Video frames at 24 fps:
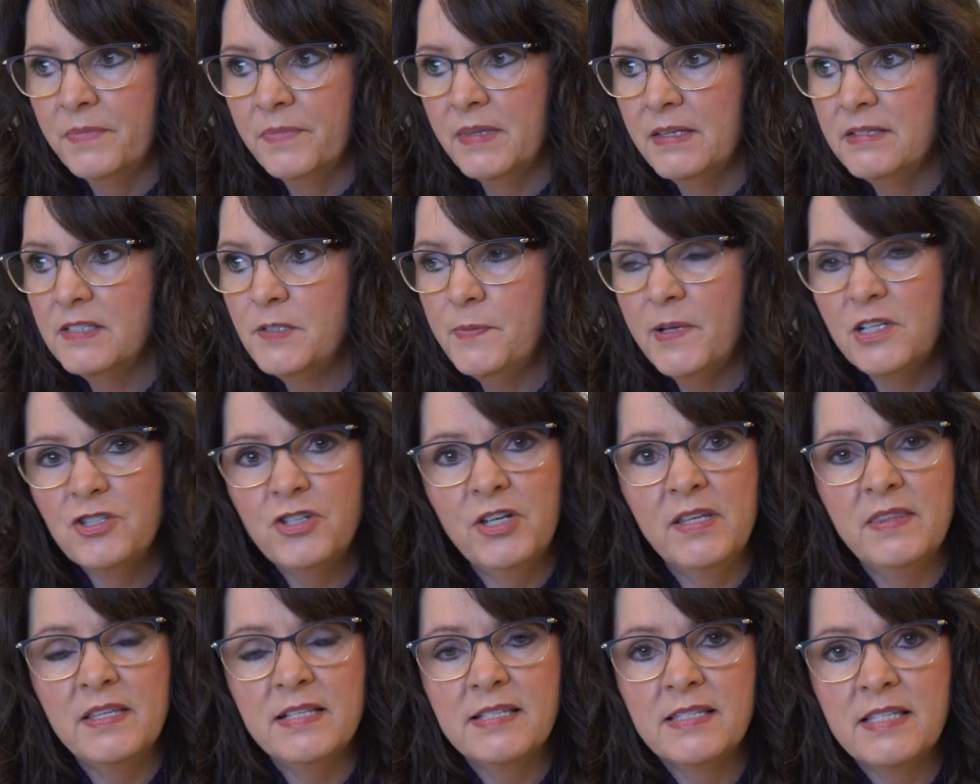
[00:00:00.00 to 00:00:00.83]

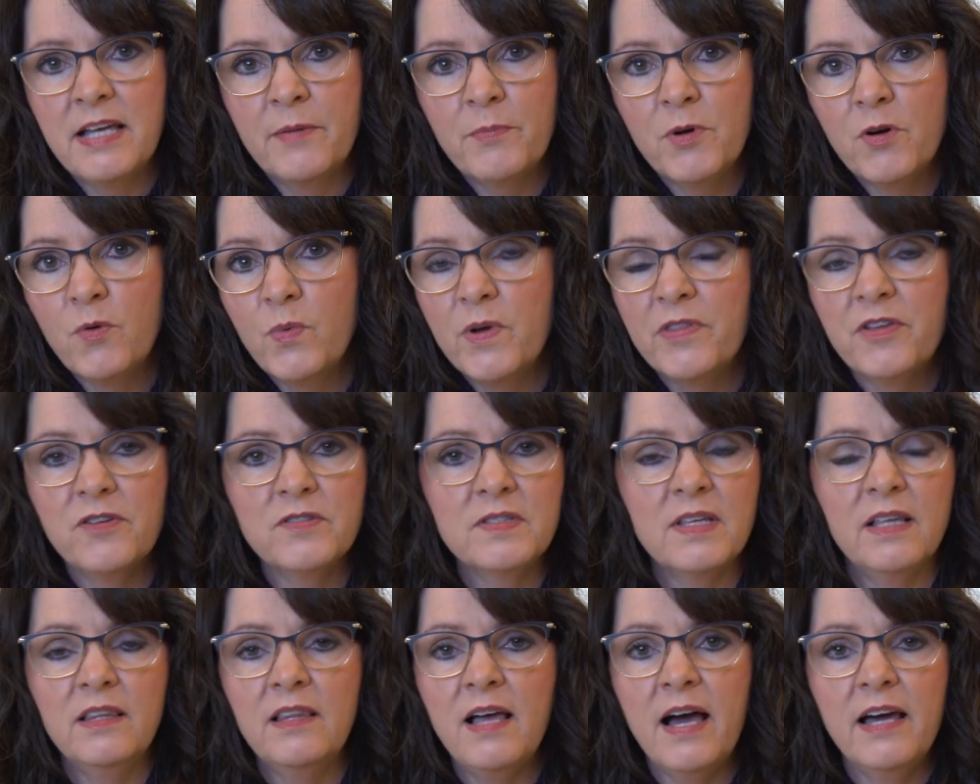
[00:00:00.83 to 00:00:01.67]
especially in the summer where
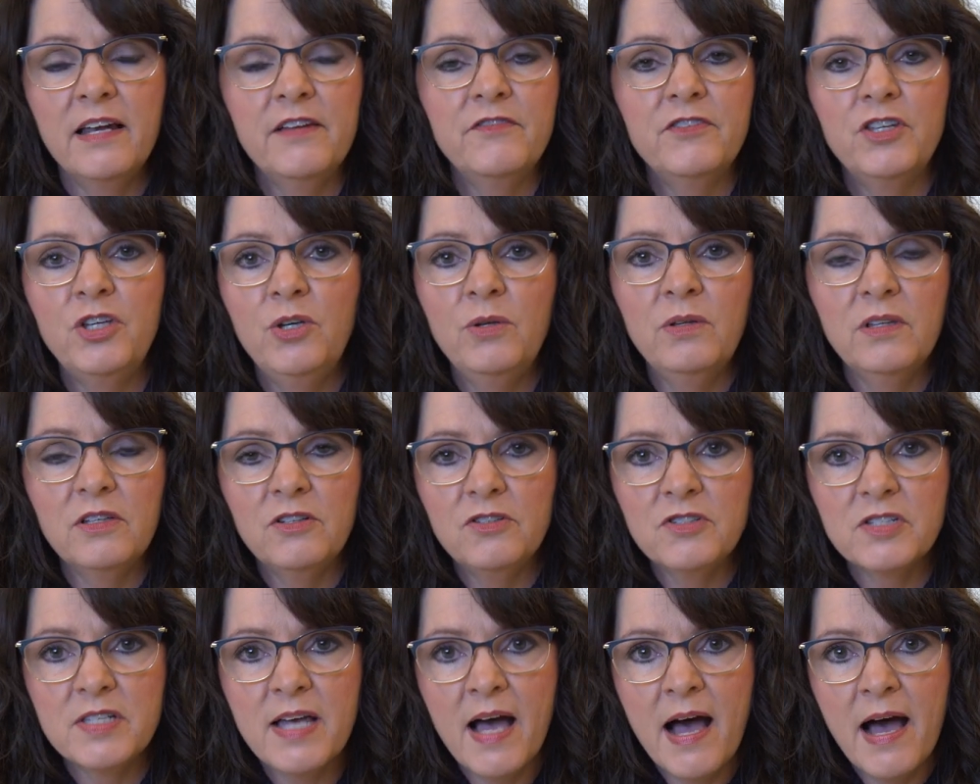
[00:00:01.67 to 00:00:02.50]
there's a lot of cute
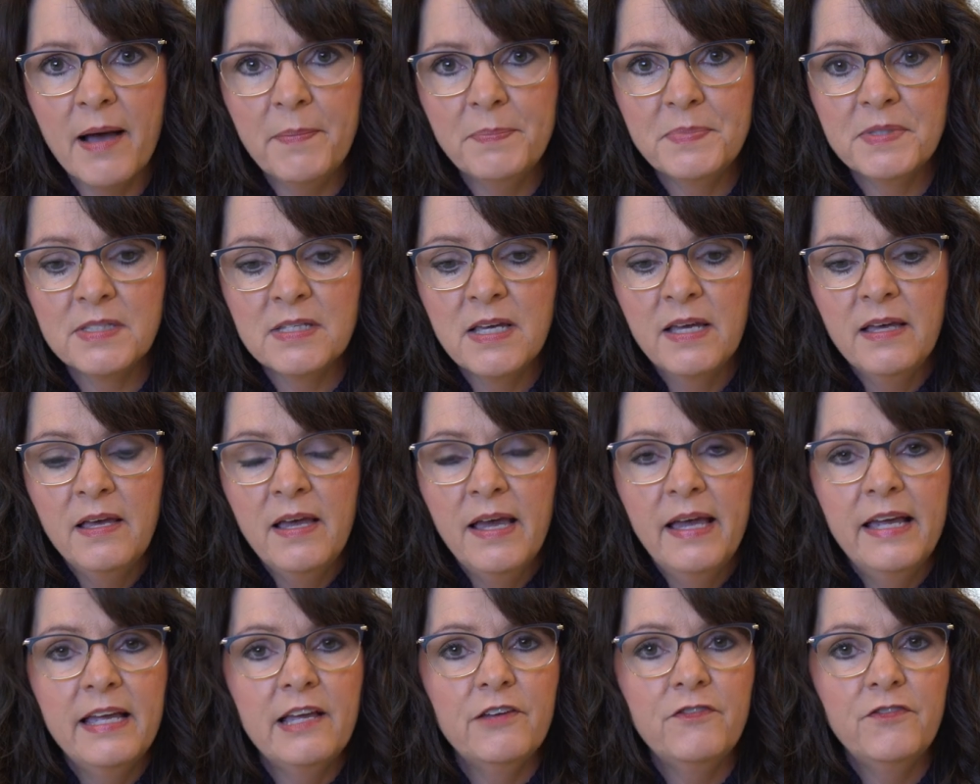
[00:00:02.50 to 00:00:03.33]
little tops,
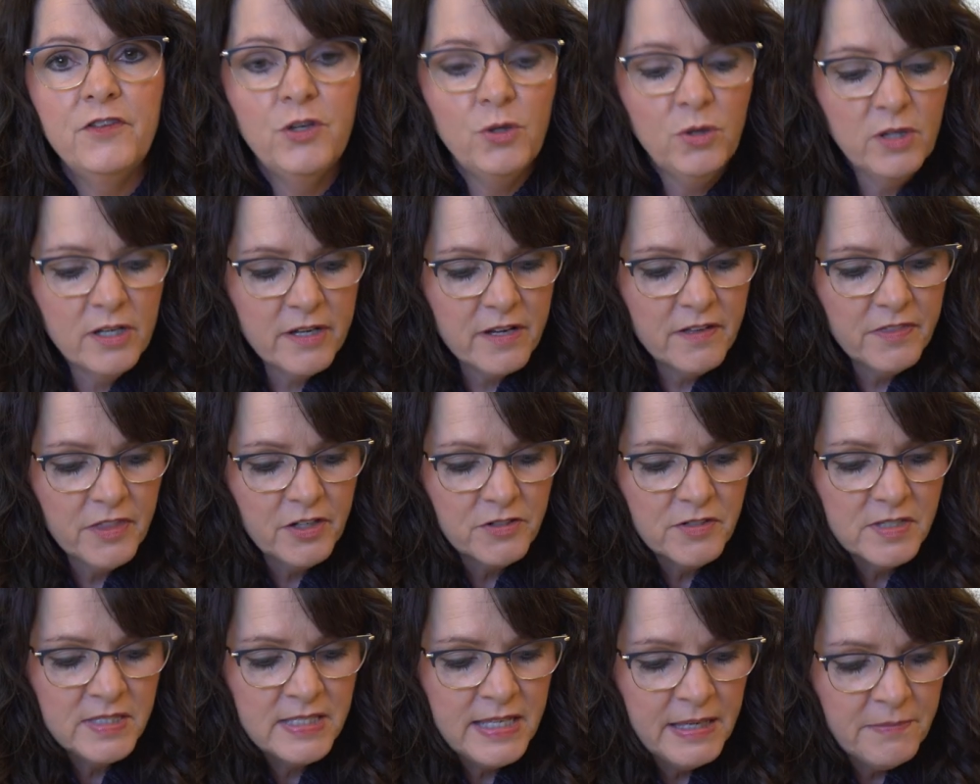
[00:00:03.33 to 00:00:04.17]
if you look at
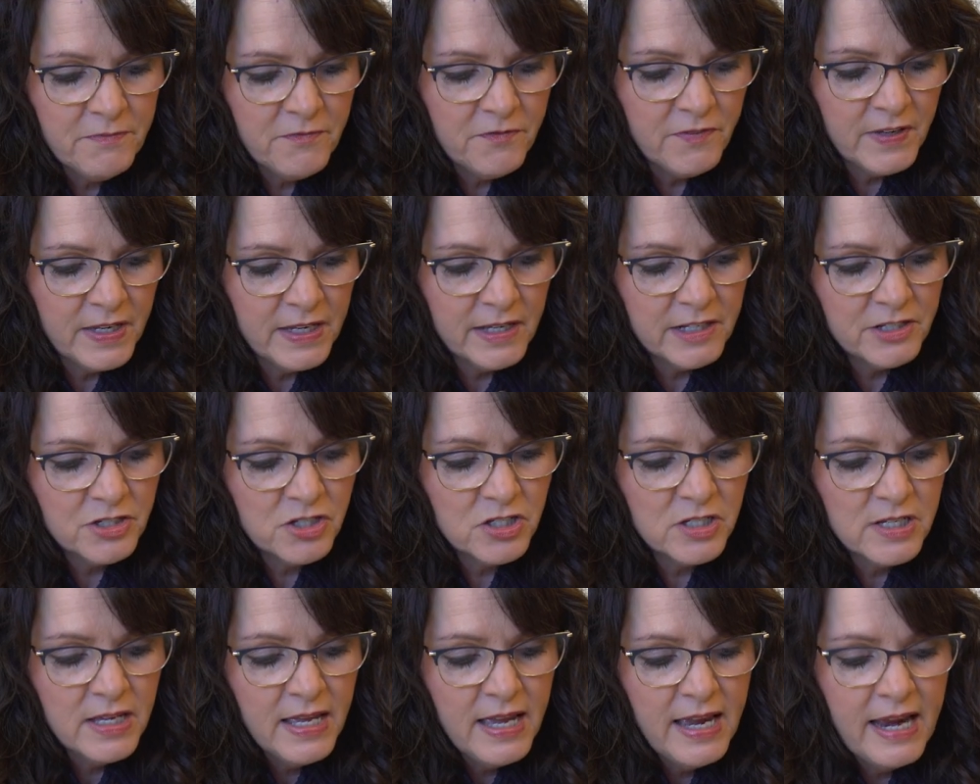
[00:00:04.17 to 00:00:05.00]
their seam
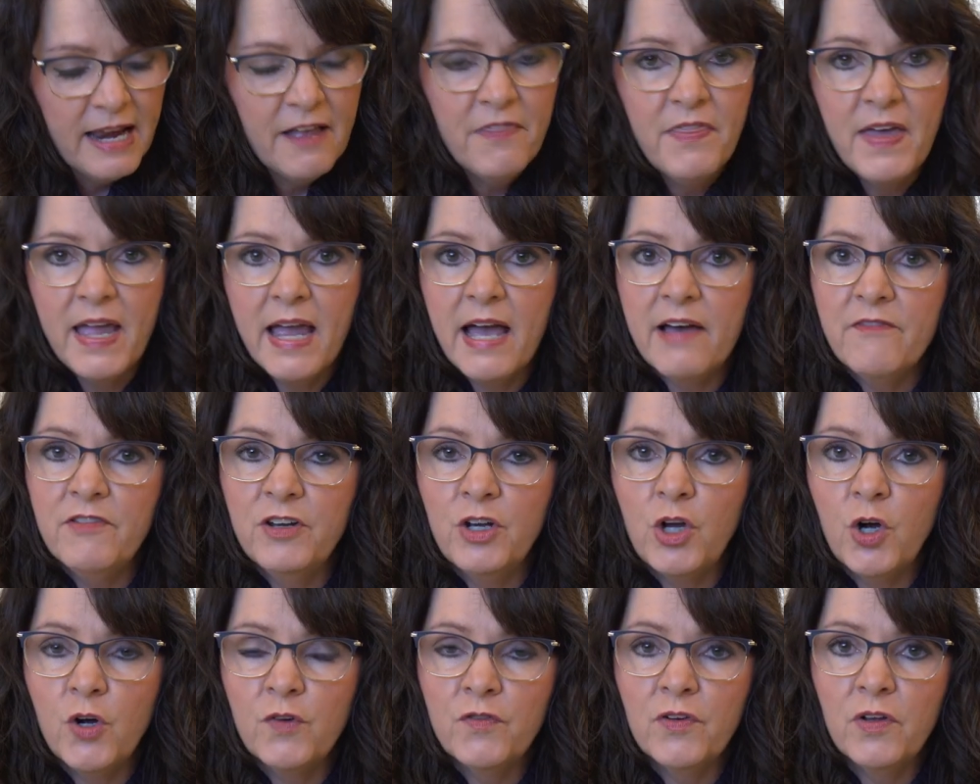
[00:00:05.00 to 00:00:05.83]
finish and they have
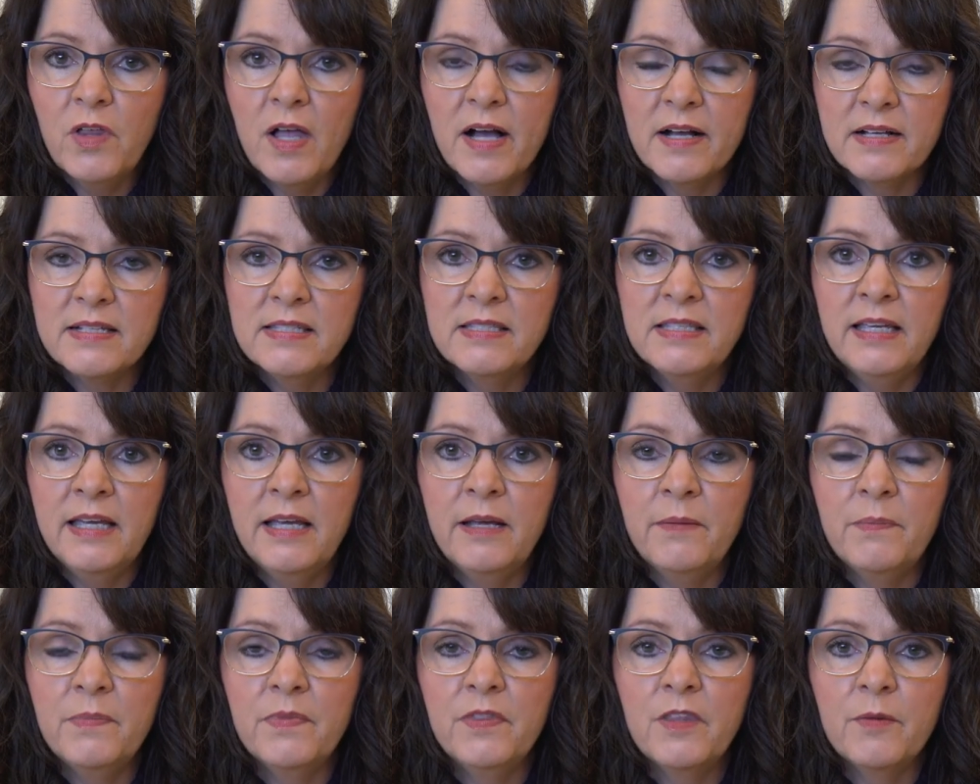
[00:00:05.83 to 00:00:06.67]
an overlock
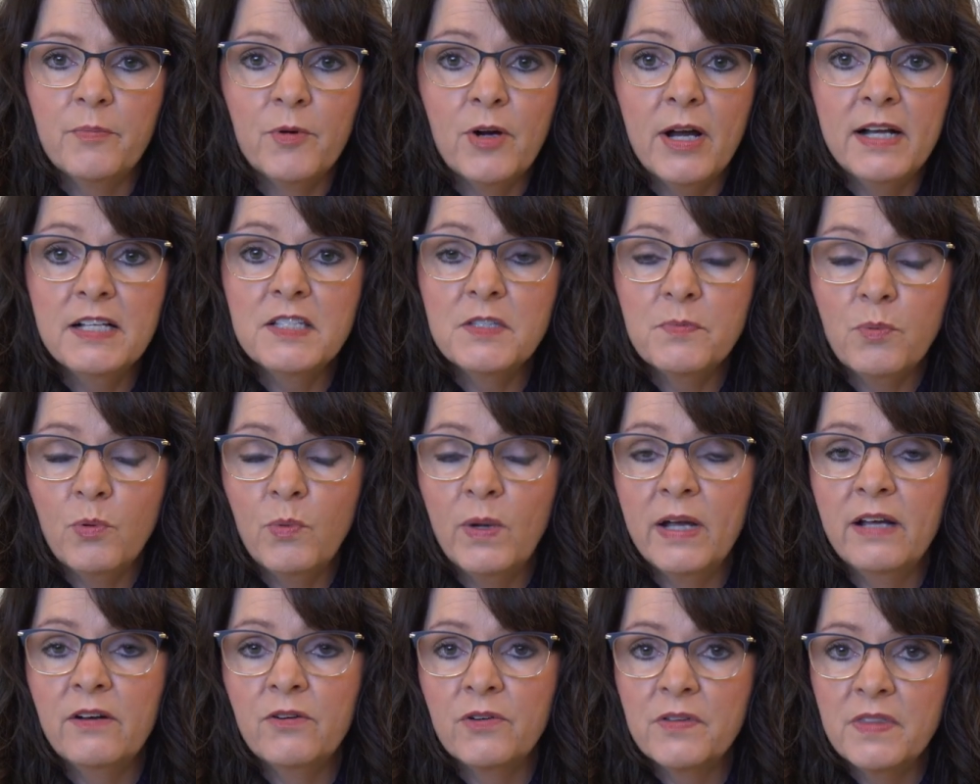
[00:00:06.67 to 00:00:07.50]
seam, the price
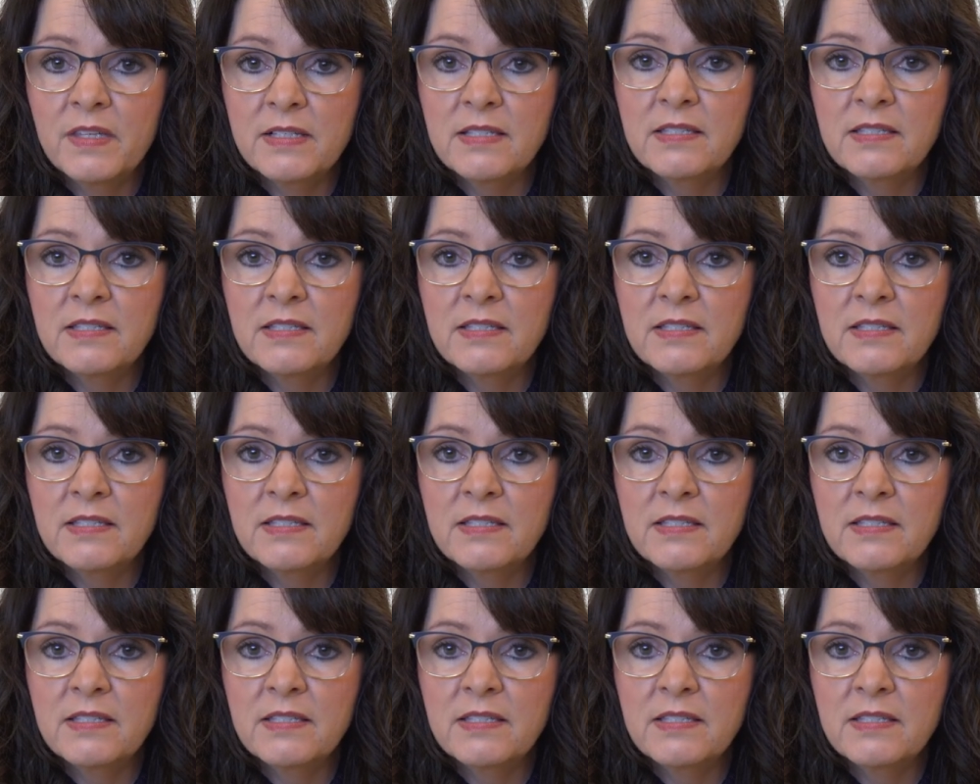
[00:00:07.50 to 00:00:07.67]
point or the